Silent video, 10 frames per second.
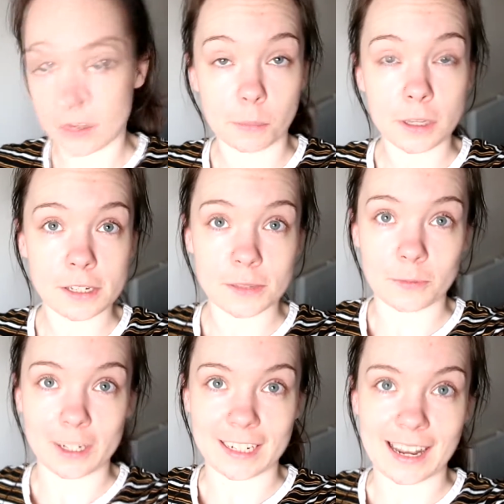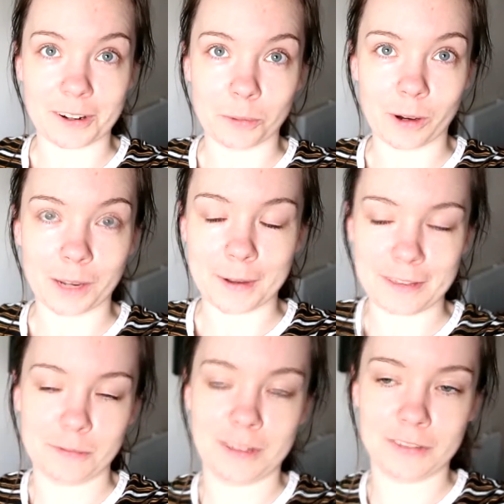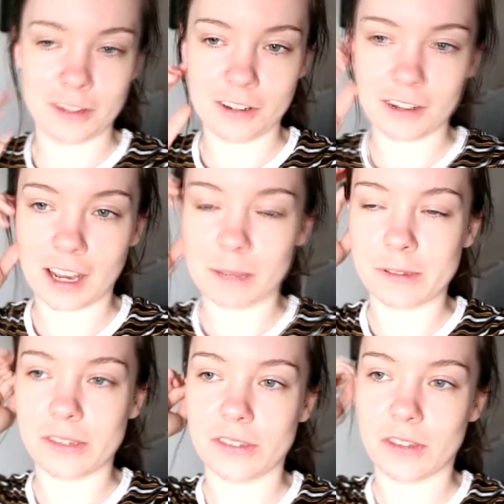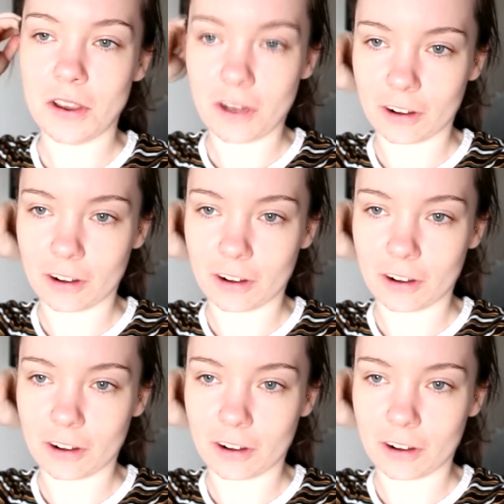So I'm gonna do some reading now while I wait for my food. I am so